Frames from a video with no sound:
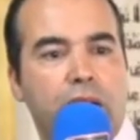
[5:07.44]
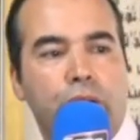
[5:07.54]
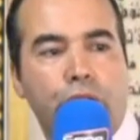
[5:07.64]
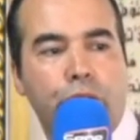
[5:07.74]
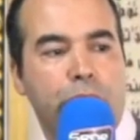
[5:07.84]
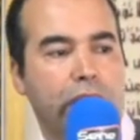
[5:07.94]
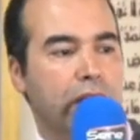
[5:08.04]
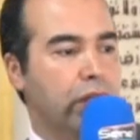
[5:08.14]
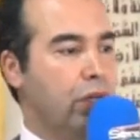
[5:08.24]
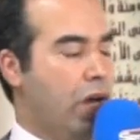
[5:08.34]
learn by
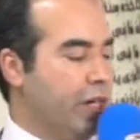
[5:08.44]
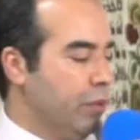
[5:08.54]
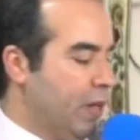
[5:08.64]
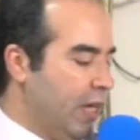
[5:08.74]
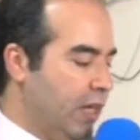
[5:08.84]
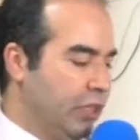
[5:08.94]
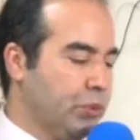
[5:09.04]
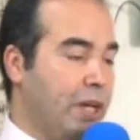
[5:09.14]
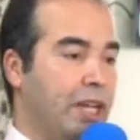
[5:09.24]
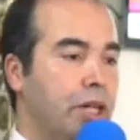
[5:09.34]
honored by Allah
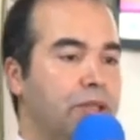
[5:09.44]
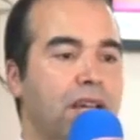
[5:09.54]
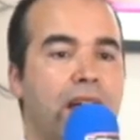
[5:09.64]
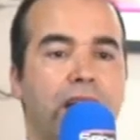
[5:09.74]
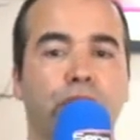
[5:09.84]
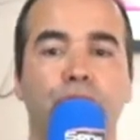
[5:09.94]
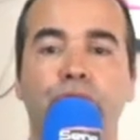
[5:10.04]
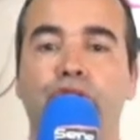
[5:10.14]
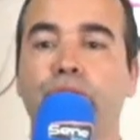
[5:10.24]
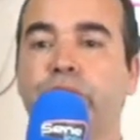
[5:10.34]
subhanahu wa ta'ala to
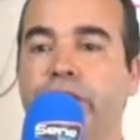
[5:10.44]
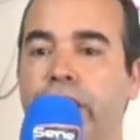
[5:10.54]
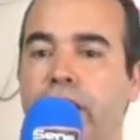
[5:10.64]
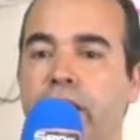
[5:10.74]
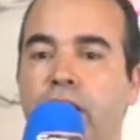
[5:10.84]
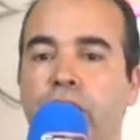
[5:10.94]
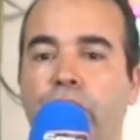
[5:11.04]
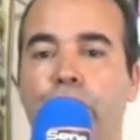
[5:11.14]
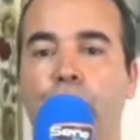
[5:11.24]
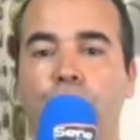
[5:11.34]
choose it
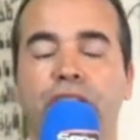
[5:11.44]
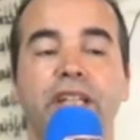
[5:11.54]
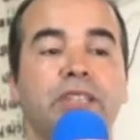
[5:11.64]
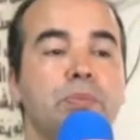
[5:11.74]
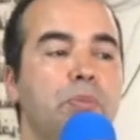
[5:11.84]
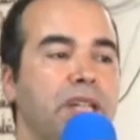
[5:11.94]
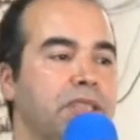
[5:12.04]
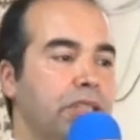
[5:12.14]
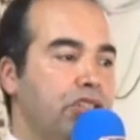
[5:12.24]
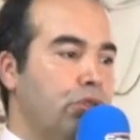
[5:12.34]
for his
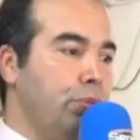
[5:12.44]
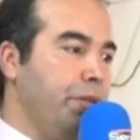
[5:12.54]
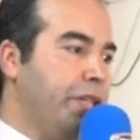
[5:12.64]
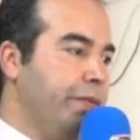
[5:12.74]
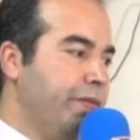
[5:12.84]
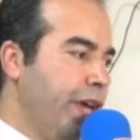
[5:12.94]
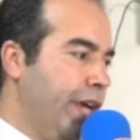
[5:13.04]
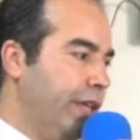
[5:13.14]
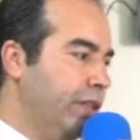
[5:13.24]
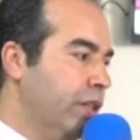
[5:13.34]
message to be
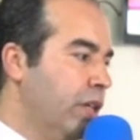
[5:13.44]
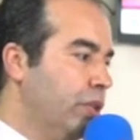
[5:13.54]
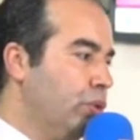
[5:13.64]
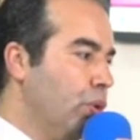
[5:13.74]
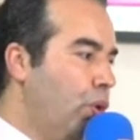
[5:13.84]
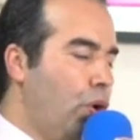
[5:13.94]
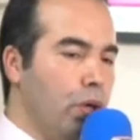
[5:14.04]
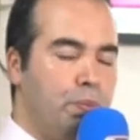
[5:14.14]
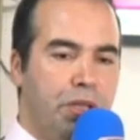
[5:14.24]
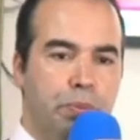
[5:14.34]
conveyed to
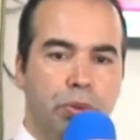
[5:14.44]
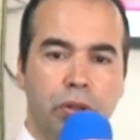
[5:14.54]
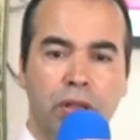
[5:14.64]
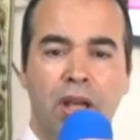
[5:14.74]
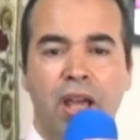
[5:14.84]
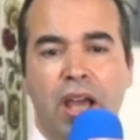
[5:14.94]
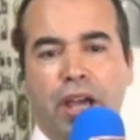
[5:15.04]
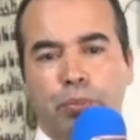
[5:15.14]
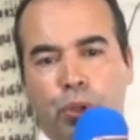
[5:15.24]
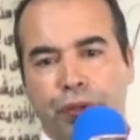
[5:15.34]
all people,
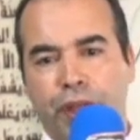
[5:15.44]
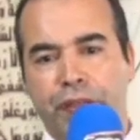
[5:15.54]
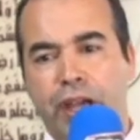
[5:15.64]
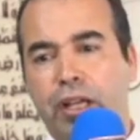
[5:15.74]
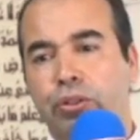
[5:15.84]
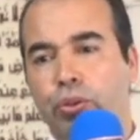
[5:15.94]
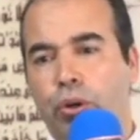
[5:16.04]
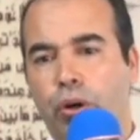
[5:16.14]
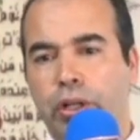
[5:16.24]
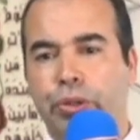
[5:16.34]
and more than that, to
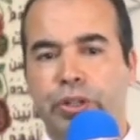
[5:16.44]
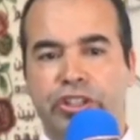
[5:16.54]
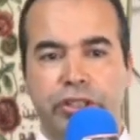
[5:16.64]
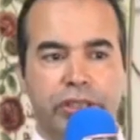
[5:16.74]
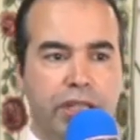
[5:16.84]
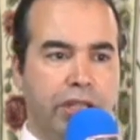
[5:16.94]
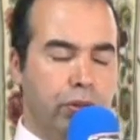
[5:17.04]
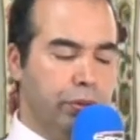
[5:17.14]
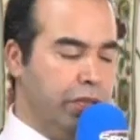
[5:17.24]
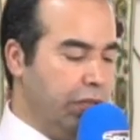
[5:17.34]
all creatures,
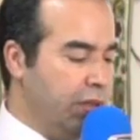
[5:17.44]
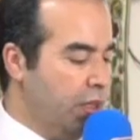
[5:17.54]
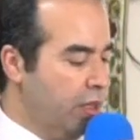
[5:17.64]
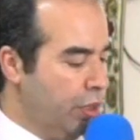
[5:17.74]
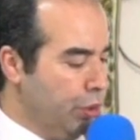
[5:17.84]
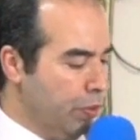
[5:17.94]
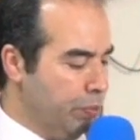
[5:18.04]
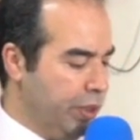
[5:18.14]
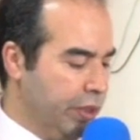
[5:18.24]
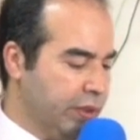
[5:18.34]
including
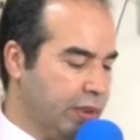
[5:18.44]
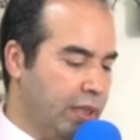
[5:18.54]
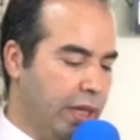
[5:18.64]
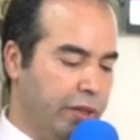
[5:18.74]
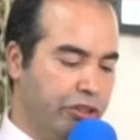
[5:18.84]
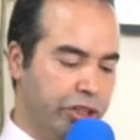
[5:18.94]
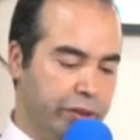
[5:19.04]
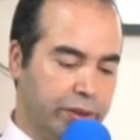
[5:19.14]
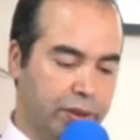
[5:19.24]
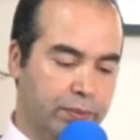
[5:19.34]
human beings and
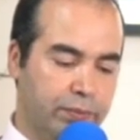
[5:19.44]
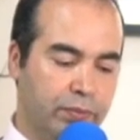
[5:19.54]
jinns.